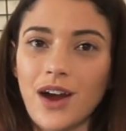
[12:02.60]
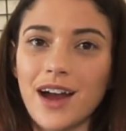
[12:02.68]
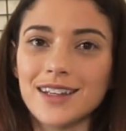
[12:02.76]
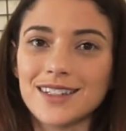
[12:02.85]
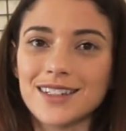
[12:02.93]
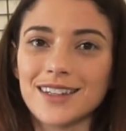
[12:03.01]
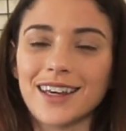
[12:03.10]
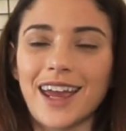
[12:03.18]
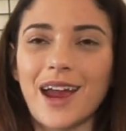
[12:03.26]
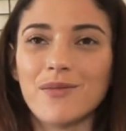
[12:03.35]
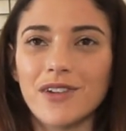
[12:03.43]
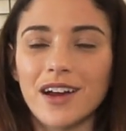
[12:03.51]
guys to the
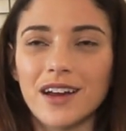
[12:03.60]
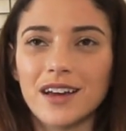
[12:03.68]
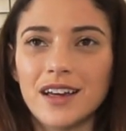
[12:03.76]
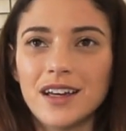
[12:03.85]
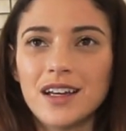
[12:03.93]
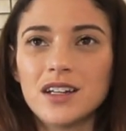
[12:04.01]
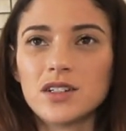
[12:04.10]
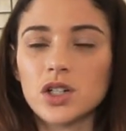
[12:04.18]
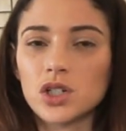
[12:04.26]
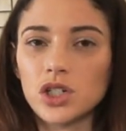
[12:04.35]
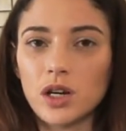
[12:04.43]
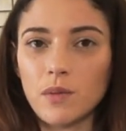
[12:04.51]
camera to
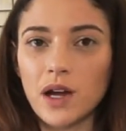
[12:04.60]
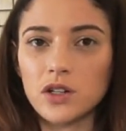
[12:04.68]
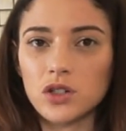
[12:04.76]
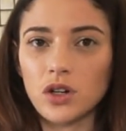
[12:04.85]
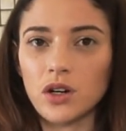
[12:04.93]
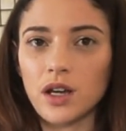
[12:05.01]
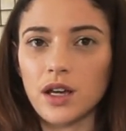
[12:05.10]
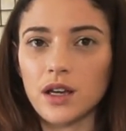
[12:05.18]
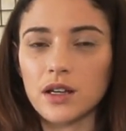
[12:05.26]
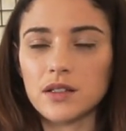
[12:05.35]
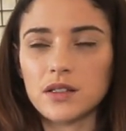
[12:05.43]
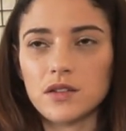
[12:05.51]
share my journey
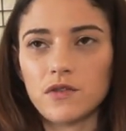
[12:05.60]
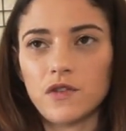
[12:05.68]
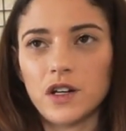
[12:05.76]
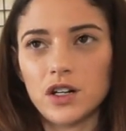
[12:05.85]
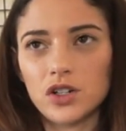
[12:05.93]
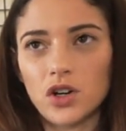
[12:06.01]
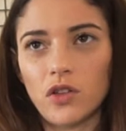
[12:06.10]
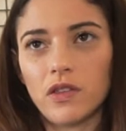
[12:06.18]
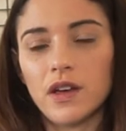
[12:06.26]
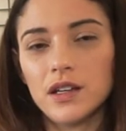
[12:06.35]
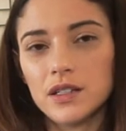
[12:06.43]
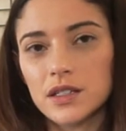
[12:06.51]
is to finish on
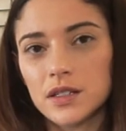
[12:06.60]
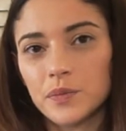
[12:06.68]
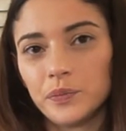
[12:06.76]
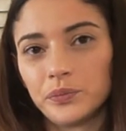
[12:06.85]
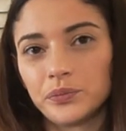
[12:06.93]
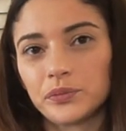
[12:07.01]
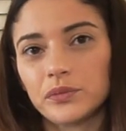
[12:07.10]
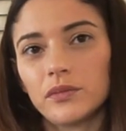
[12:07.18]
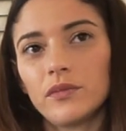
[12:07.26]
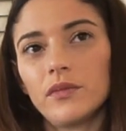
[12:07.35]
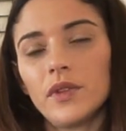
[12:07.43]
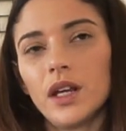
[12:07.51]
this
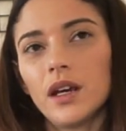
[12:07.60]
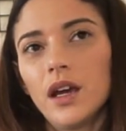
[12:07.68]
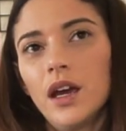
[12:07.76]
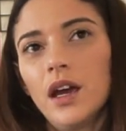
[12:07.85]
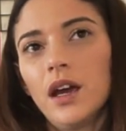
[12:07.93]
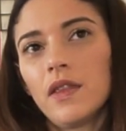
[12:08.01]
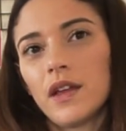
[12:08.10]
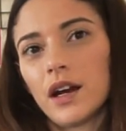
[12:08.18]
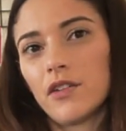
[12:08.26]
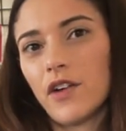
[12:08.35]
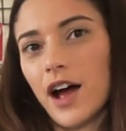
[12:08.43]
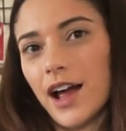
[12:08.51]
that
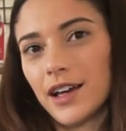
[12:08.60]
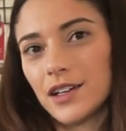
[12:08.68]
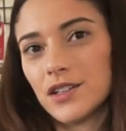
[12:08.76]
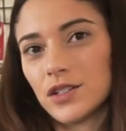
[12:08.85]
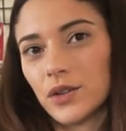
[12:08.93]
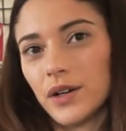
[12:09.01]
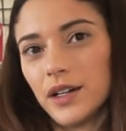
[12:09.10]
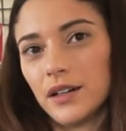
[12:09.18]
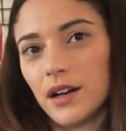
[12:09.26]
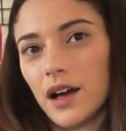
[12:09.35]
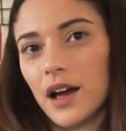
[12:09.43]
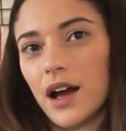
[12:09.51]
if I can do it,
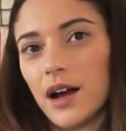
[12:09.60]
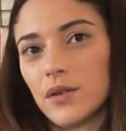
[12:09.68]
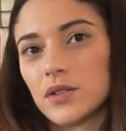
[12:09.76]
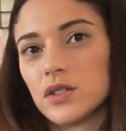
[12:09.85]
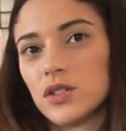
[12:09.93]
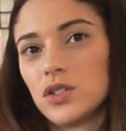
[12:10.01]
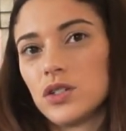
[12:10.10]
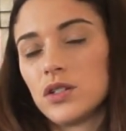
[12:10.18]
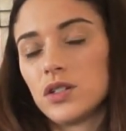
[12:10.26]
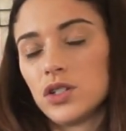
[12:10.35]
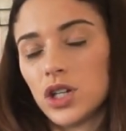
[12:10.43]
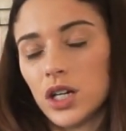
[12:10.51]
I was
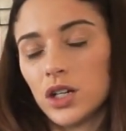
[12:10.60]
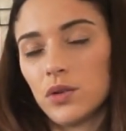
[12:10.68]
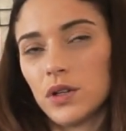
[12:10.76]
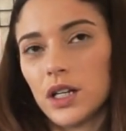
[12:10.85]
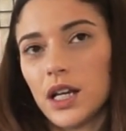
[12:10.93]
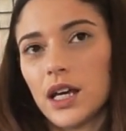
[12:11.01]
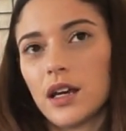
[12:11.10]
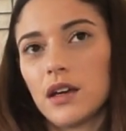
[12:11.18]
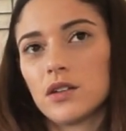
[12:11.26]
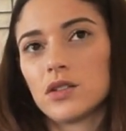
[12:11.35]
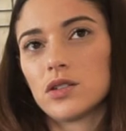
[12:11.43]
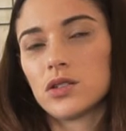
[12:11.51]

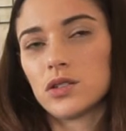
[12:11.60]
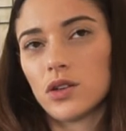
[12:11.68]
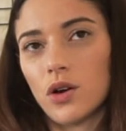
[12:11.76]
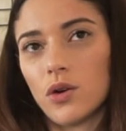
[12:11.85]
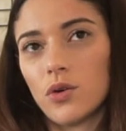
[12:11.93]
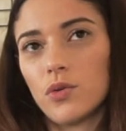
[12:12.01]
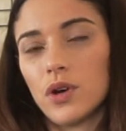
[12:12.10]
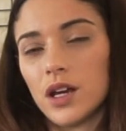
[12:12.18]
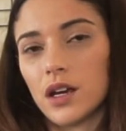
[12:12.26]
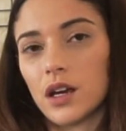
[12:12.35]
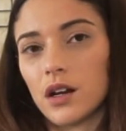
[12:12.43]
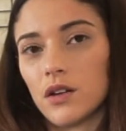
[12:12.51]
genuinely so
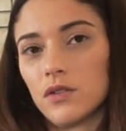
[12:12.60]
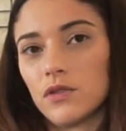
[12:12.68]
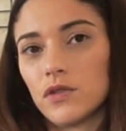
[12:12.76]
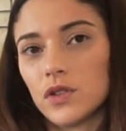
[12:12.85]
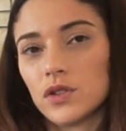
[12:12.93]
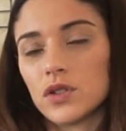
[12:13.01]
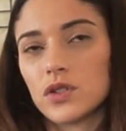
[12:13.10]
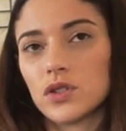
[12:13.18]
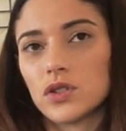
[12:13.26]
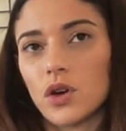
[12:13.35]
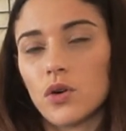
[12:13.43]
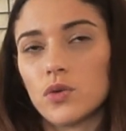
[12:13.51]
negative,
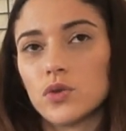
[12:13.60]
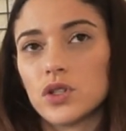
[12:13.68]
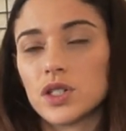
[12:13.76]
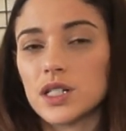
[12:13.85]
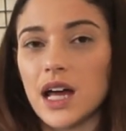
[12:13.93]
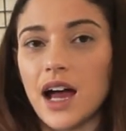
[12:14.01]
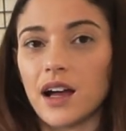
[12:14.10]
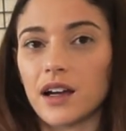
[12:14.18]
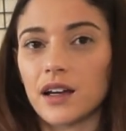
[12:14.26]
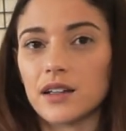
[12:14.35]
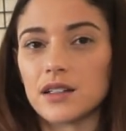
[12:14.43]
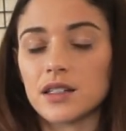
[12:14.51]
so stuck
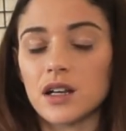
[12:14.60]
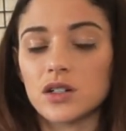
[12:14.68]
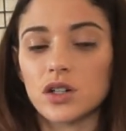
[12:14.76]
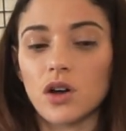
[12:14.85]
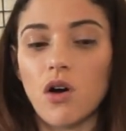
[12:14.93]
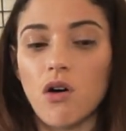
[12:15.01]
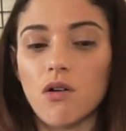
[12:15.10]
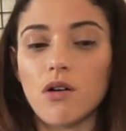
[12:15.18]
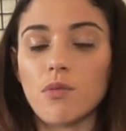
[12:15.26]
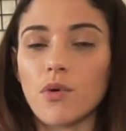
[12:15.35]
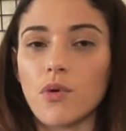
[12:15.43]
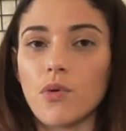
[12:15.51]
in such a
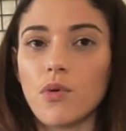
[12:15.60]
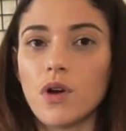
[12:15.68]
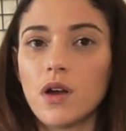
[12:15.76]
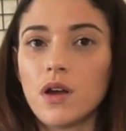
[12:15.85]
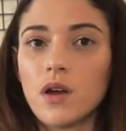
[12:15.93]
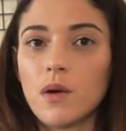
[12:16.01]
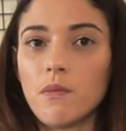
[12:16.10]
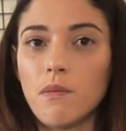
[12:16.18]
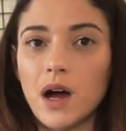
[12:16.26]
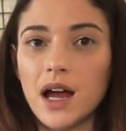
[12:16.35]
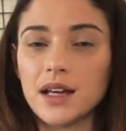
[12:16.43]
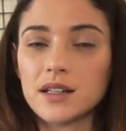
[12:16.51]
horrible
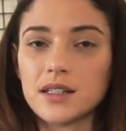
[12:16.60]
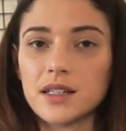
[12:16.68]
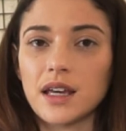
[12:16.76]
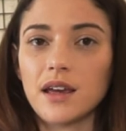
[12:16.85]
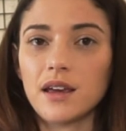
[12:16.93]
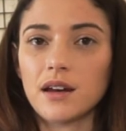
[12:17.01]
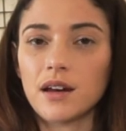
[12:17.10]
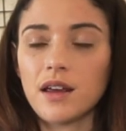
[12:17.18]
mindset.